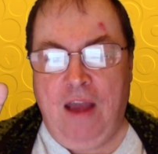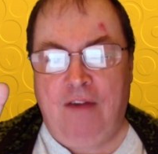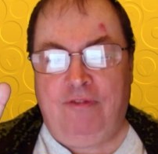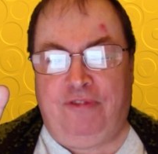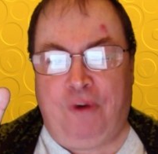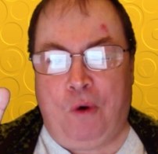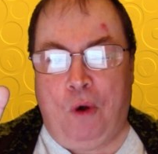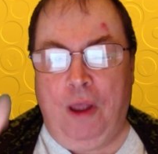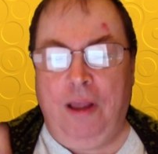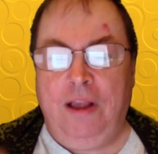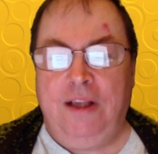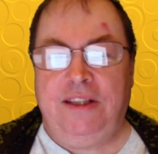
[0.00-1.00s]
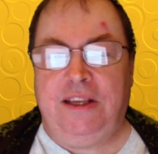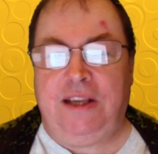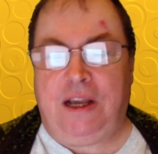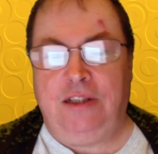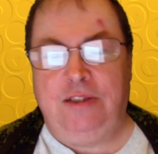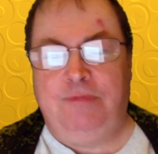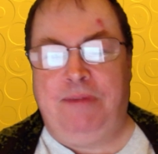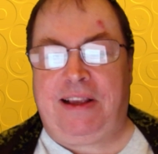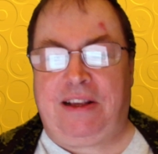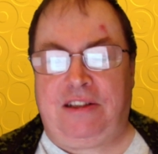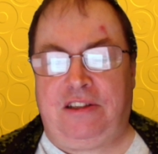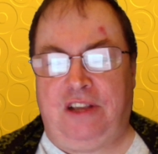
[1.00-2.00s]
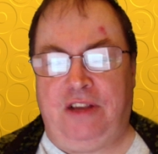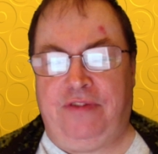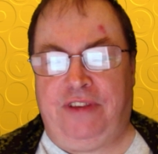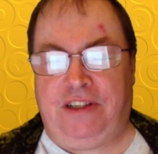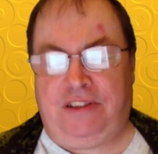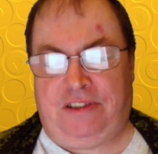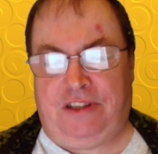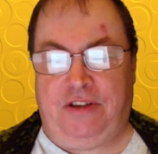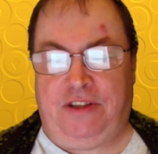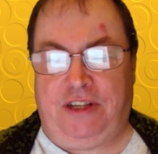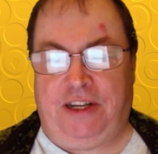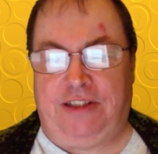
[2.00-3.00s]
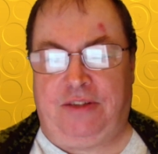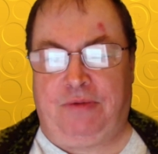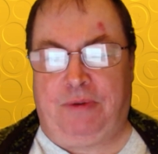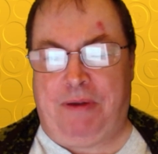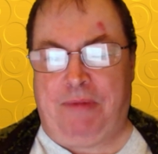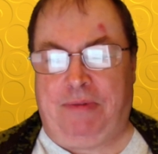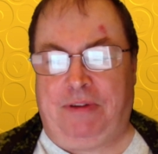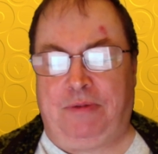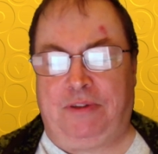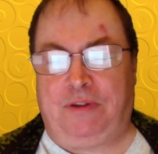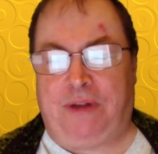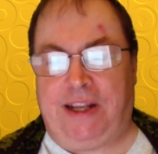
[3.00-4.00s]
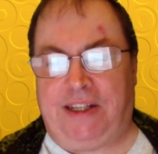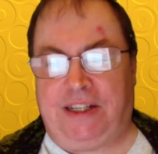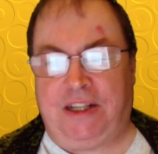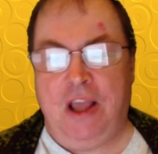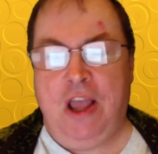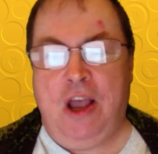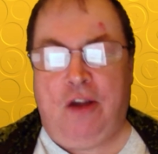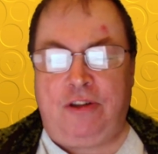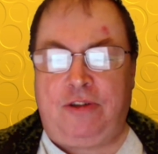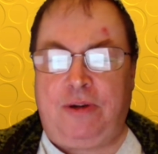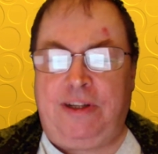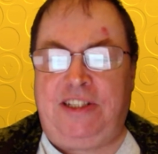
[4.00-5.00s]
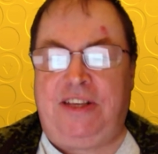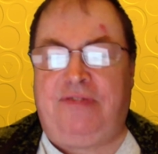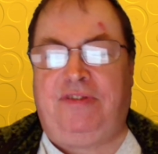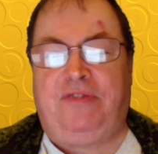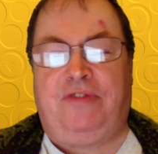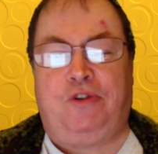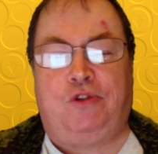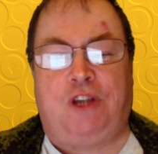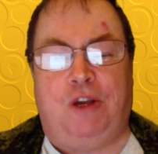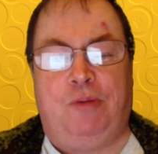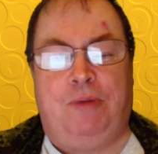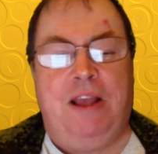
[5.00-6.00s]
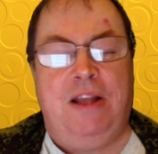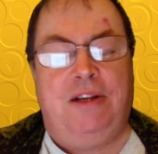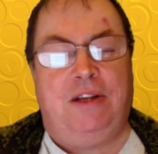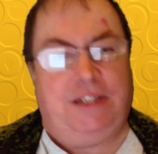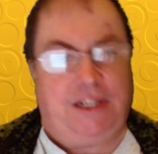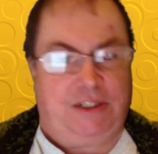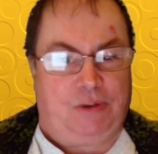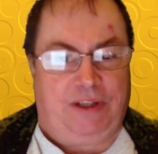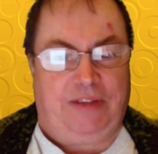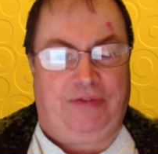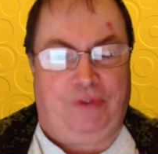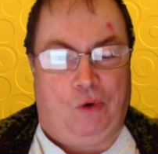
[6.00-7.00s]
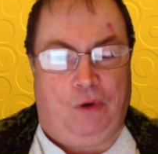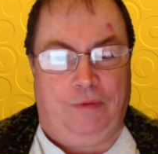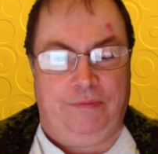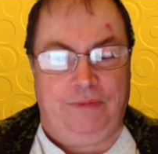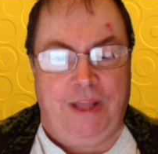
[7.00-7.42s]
4. The Uzbek Soviet Socialist Republic was created on the 27th of October 1924.